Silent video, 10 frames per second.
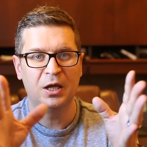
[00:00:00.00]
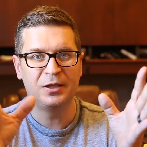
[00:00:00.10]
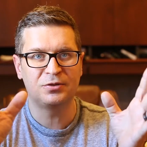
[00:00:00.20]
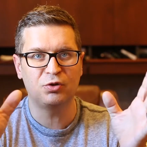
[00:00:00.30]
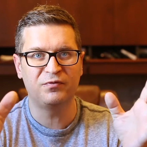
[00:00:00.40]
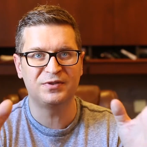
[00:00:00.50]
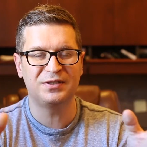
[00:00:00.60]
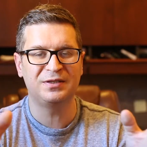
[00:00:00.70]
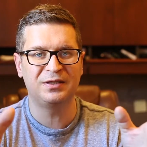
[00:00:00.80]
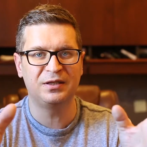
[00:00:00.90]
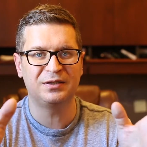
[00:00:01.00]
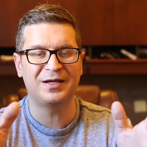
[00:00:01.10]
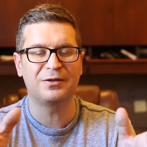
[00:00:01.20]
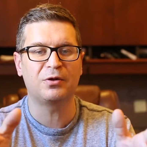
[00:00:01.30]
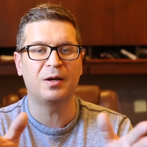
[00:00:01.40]
And so within the
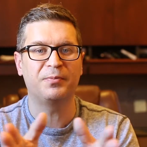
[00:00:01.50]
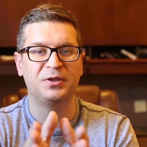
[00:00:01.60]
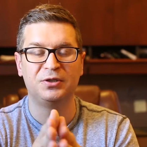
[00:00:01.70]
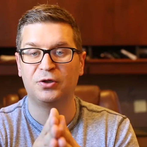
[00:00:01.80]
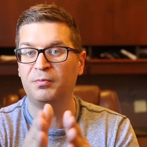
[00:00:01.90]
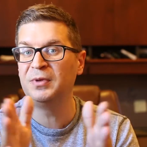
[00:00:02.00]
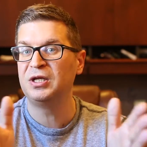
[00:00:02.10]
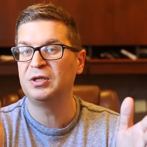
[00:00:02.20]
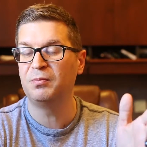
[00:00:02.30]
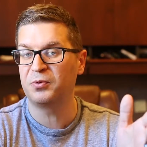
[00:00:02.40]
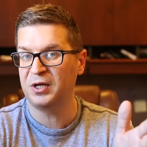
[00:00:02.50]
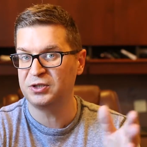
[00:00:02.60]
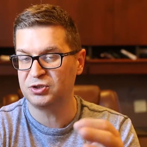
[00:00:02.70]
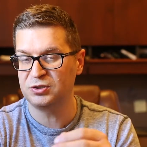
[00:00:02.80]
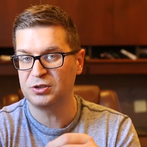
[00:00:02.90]
title company, there are many
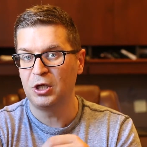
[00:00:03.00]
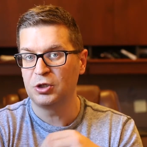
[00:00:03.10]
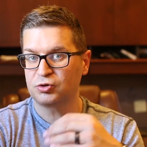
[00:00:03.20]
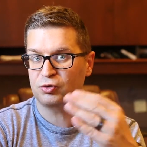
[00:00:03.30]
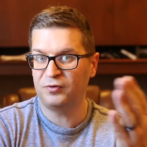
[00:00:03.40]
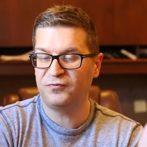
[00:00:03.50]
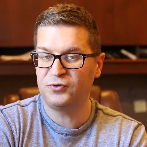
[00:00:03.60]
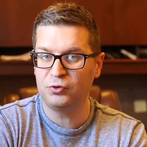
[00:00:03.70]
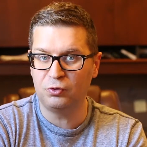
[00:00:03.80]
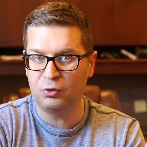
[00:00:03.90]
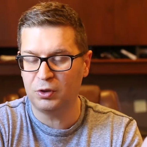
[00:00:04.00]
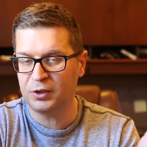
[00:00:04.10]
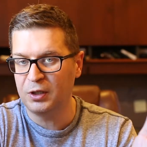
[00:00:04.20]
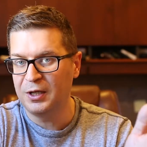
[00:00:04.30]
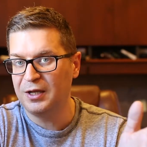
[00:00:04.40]
branches. So if
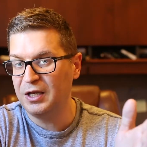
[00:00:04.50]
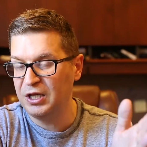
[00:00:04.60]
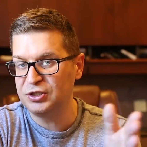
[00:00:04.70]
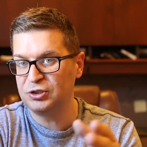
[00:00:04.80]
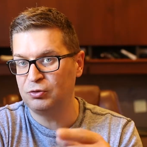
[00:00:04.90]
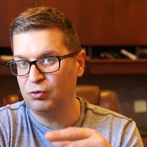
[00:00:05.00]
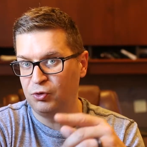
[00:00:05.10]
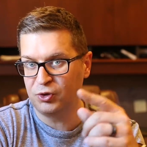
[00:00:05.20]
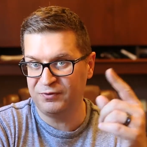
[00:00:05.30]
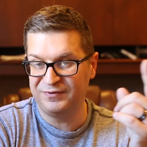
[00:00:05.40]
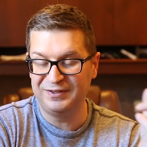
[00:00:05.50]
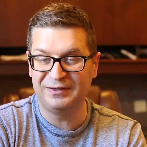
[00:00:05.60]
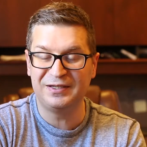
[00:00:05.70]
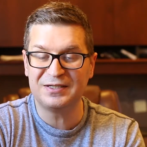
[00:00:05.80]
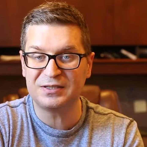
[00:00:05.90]
you're agent or if the
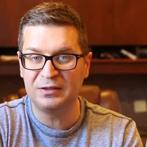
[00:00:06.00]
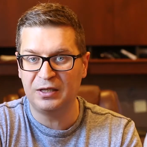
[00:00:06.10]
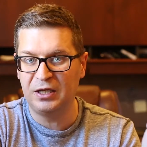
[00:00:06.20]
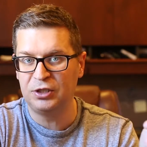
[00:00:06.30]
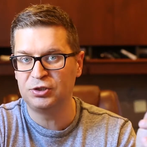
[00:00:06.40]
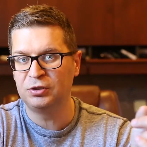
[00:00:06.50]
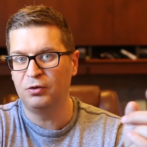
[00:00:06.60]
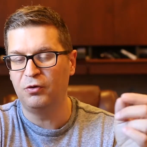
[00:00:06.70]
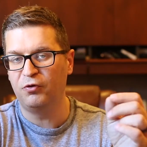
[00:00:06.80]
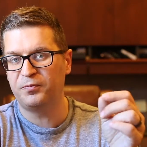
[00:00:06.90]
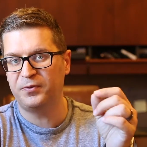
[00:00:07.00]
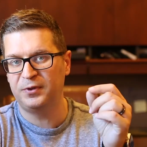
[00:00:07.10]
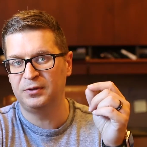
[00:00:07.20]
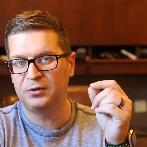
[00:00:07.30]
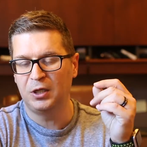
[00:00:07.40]
listing agent
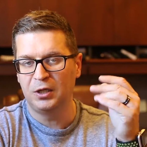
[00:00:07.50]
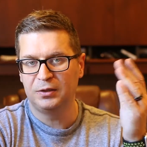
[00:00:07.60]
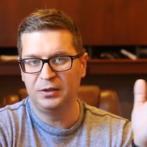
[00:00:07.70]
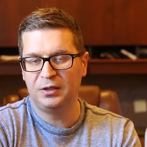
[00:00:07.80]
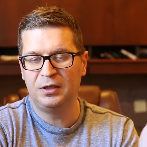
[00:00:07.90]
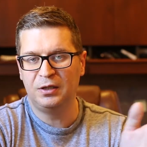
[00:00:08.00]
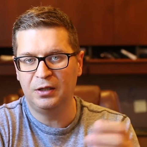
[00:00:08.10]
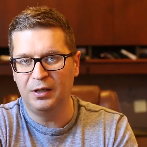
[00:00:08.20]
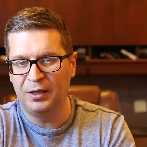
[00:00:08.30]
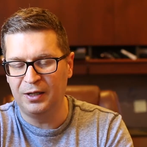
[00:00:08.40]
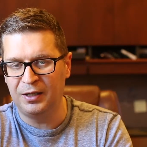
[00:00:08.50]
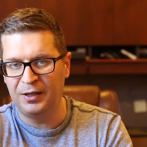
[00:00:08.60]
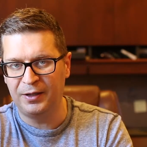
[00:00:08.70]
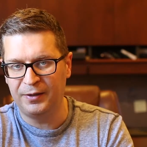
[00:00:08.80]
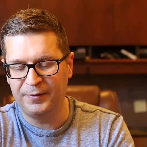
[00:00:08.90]
opened the
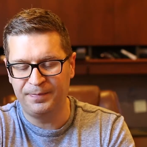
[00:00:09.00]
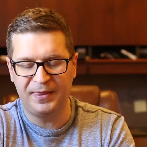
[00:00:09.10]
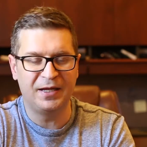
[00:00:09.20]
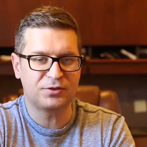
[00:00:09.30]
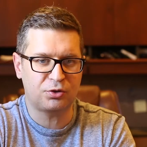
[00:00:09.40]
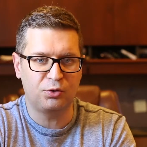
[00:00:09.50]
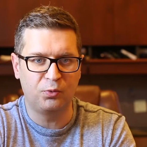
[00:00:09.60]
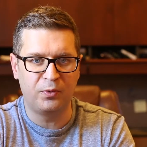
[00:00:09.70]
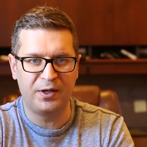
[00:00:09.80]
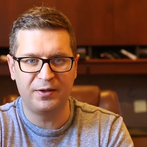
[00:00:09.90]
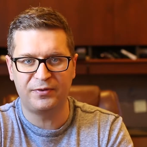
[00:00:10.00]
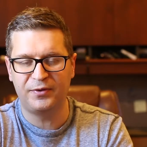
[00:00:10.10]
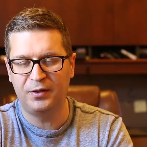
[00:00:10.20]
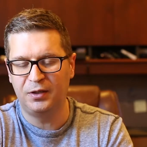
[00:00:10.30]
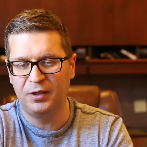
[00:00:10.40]
uh, escrow with
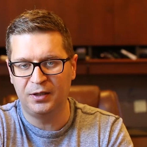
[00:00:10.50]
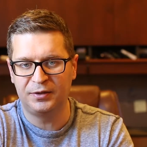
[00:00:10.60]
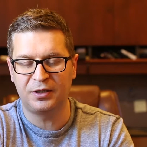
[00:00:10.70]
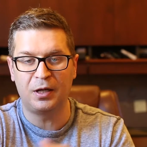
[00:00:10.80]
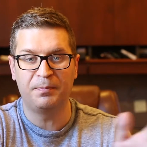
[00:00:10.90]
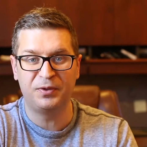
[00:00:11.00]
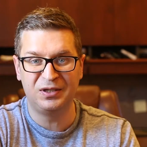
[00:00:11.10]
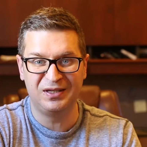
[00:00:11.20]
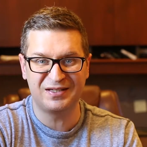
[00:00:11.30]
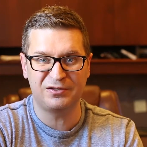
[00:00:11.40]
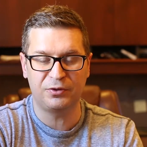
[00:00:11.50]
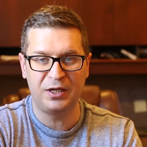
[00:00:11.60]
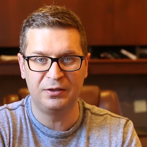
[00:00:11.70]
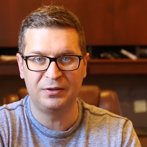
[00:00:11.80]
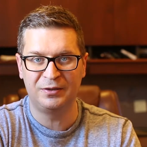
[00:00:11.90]
uh, the company that's
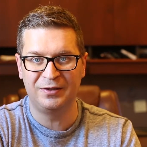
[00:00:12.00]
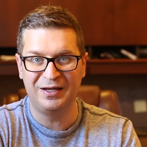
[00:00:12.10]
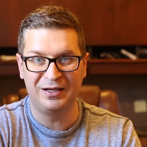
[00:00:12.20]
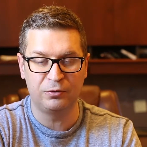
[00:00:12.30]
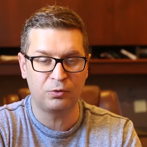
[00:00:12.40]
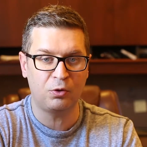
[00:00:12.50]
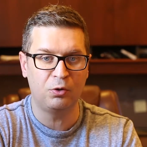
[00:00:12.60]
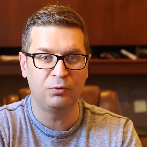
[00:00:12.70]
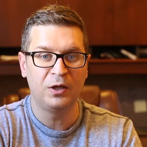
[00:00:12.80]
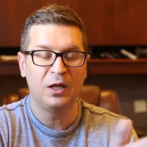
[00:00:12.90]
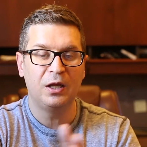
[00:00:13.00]
located in Elk Grove